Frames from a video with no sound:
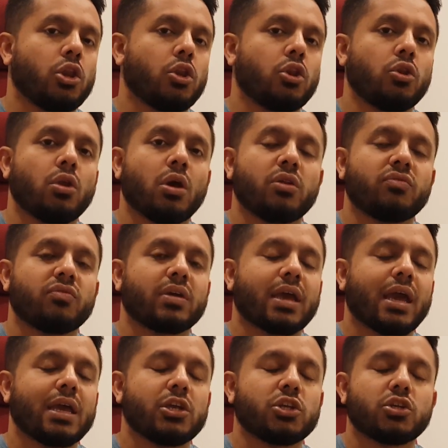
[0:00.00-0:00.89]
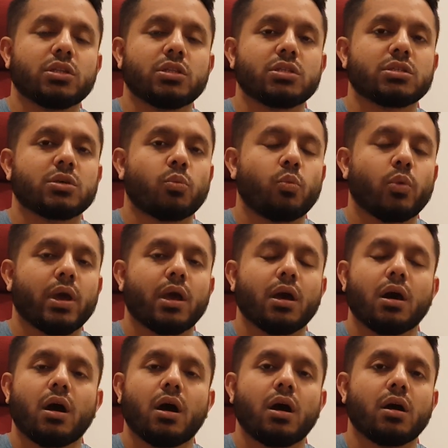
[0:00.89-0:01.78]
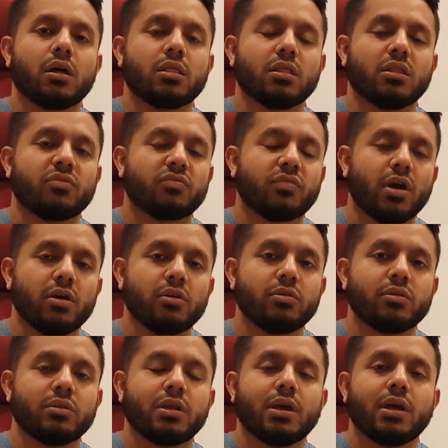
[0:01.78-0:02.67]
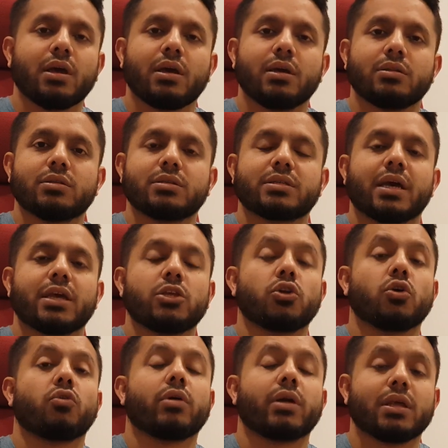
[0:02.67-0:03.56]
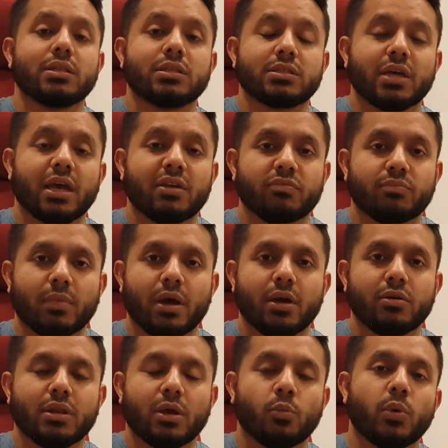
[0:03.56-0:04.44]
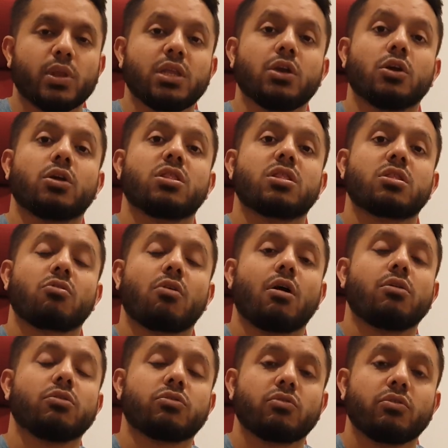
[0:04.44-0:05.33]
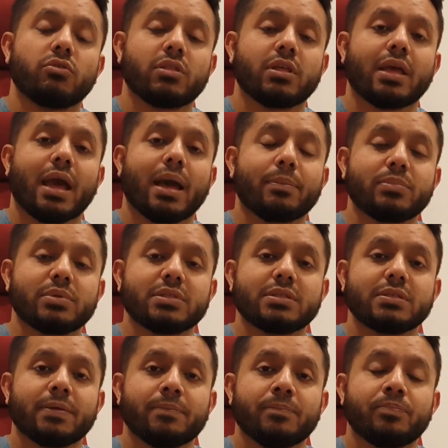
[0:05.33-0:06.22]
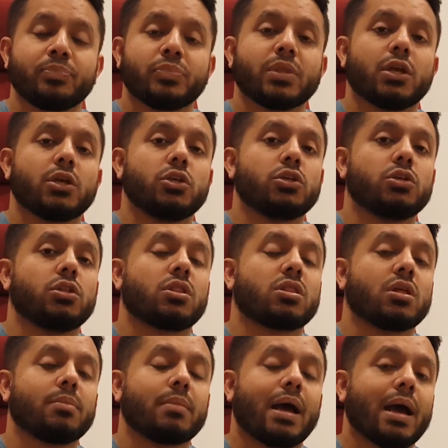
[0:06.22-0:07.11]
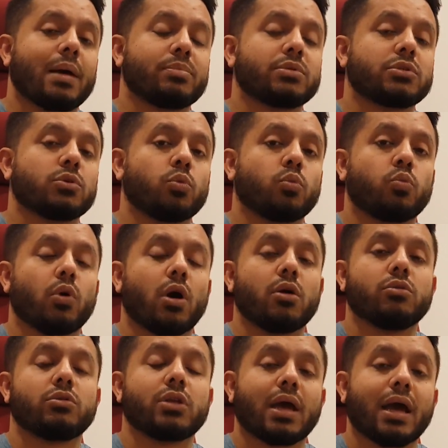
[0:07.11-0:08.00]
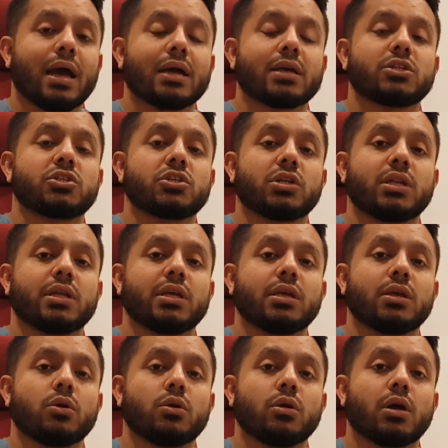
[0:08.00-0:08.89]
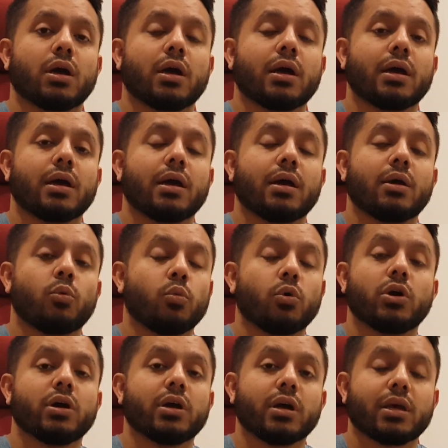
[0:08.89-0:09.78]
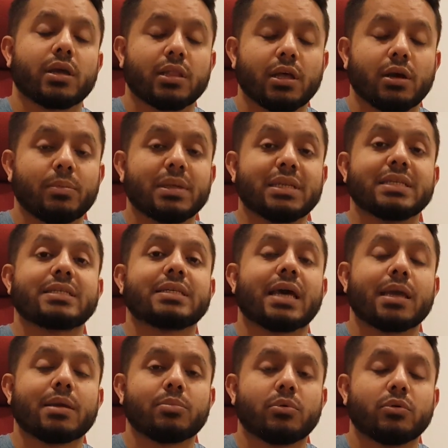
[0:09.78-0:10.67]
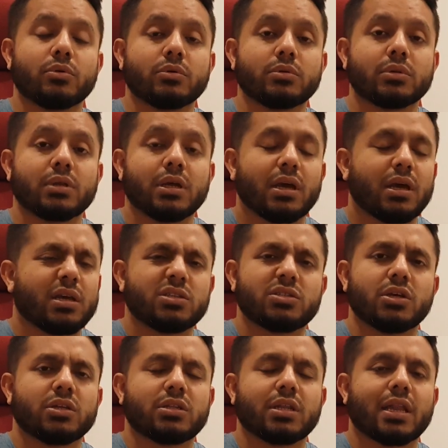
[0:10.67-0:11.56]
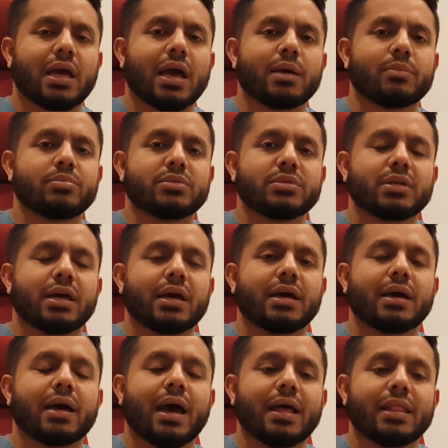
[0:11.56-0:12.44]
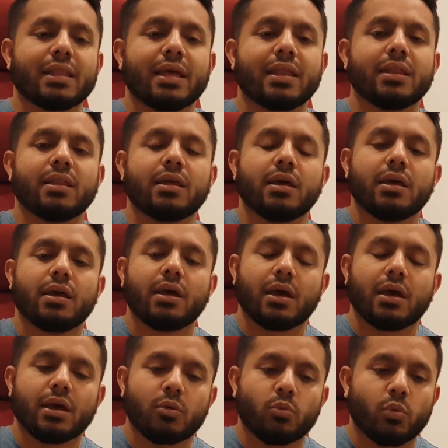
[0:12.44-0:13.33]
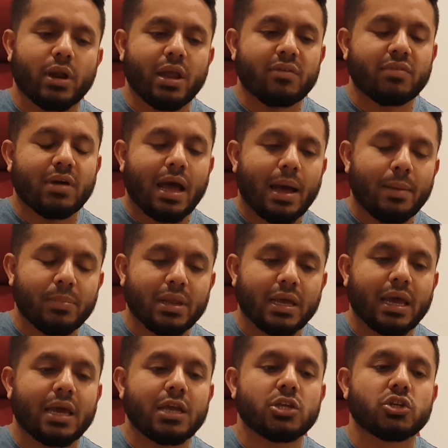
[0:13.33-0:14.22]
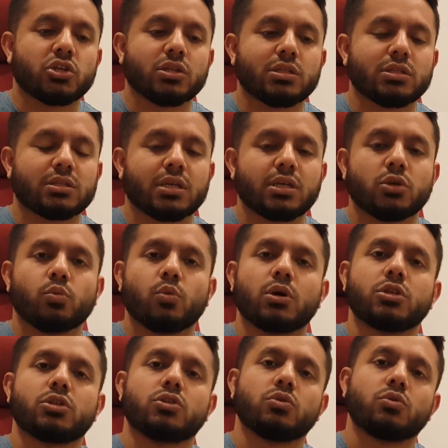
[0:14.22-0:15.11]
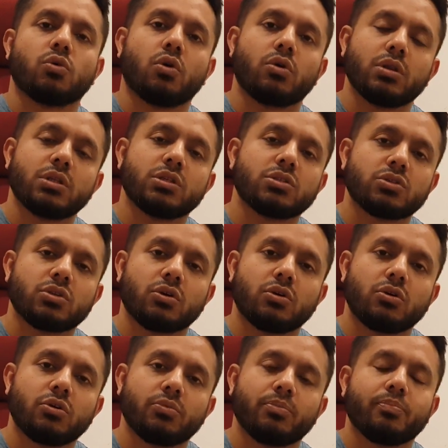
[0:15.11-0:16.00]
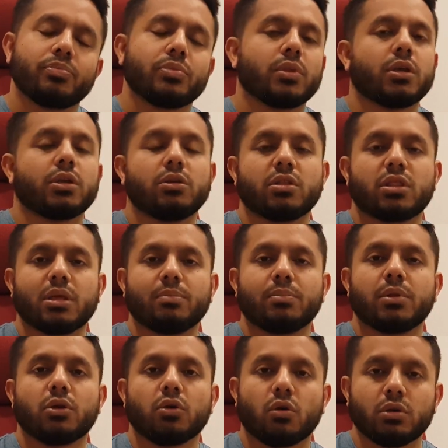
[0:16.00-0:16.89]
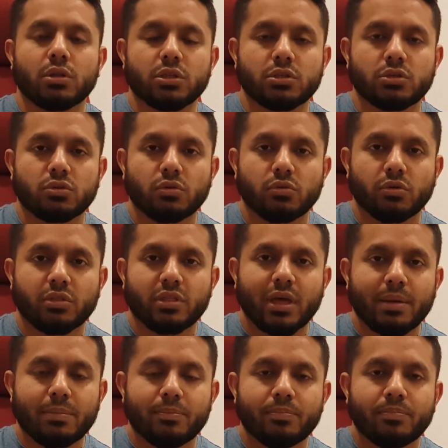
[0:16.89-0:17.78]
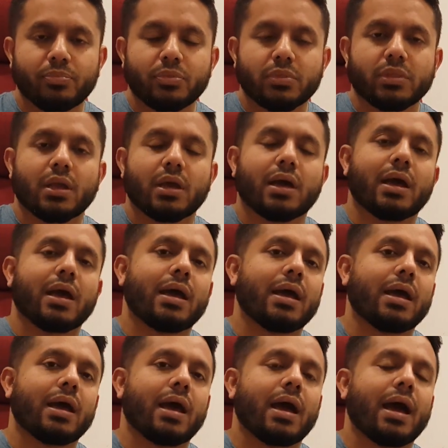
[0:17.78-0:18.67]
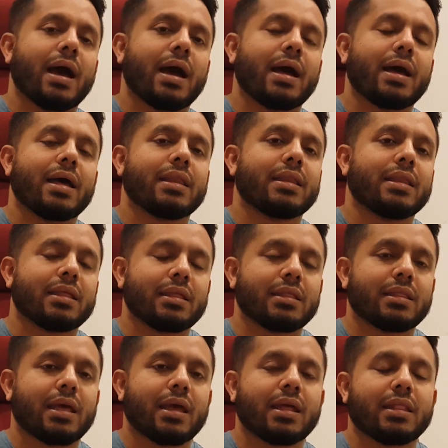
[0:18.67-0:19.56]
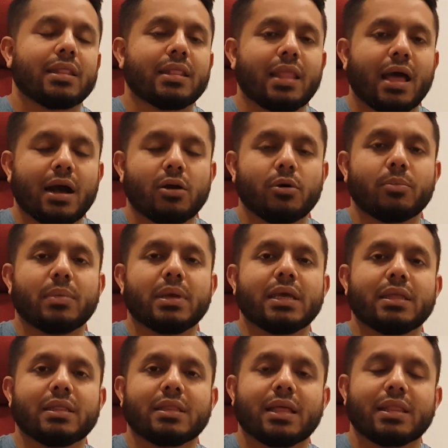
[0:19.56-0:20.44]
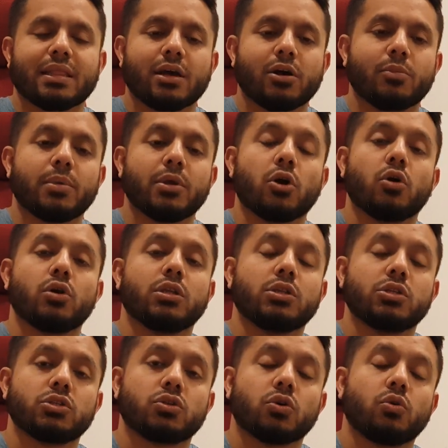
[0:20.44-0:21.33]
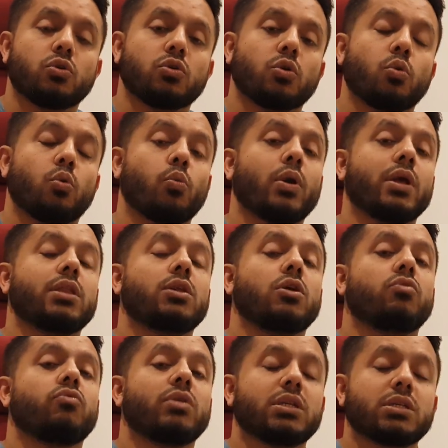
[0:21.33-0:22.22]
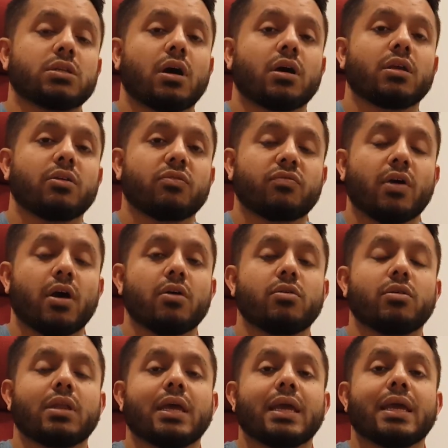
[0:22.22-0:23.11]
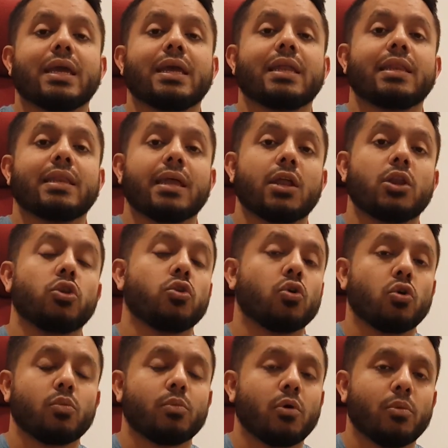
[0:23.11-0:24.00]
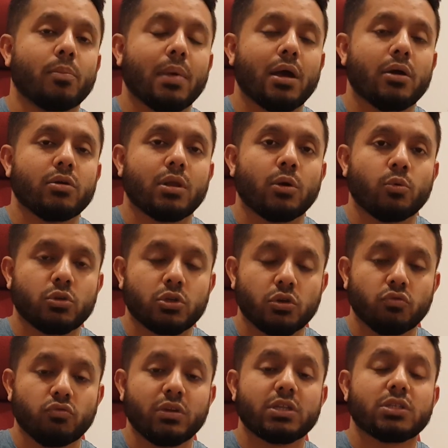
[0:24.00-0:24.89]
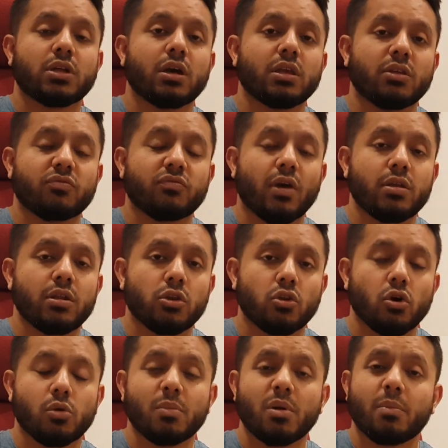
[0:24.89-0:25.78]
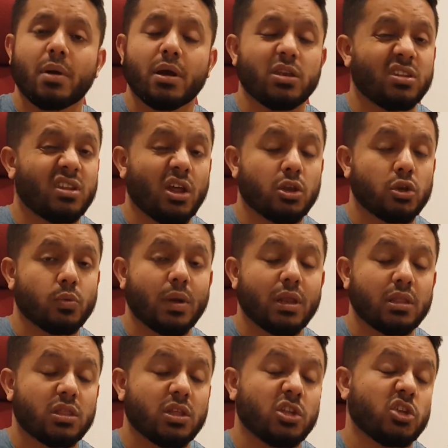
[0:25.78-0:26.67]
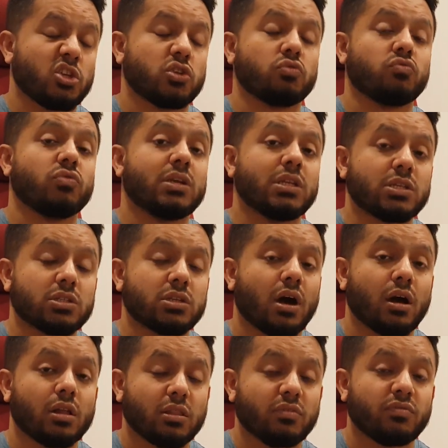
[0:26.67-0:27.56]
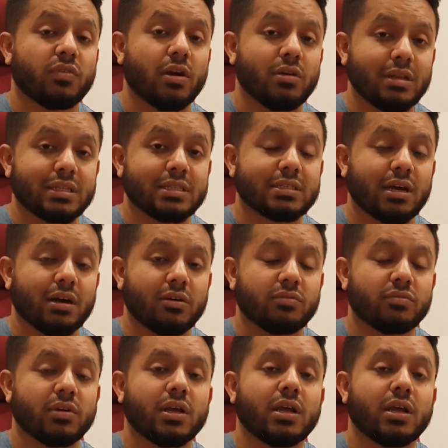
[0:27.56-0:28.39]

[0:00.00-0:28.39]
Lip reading: notification somewhere on the phone to say you're in safe mode. And when you scroll through the apps, some apps won't actually work. They'll be disabled, certain apps, and then whatever applications that you want to uninstall, you simply uninstall them, and then that will mean that they'll be uninstalled when you restart your phone in normal mode. And to restart your phone in normal mode, you don't do anything, you just restart the phone itself,